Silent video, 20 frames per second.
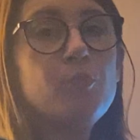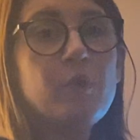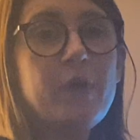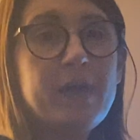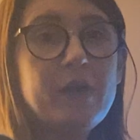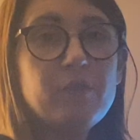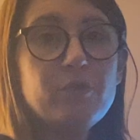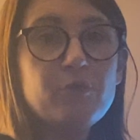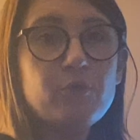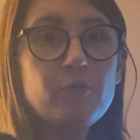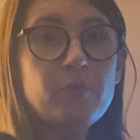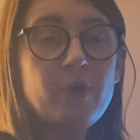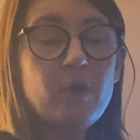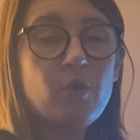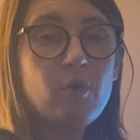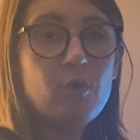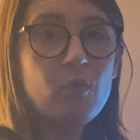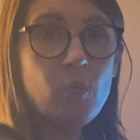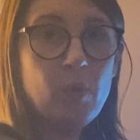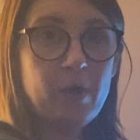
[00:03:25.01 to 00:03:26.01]
break through
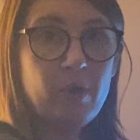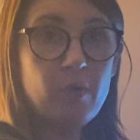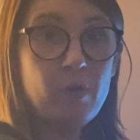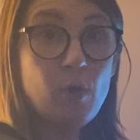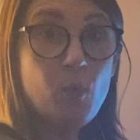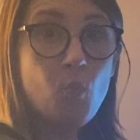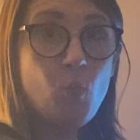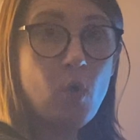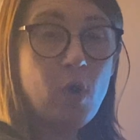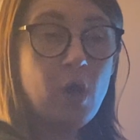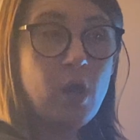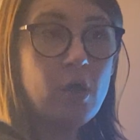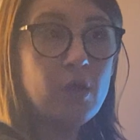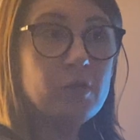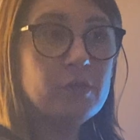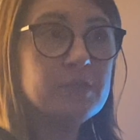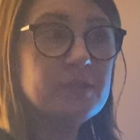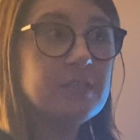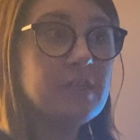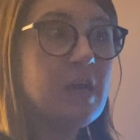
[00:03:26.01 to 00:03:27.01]
their aquarium
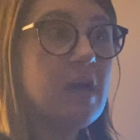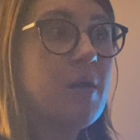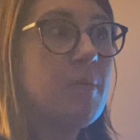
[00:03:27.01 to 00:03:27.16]
walls.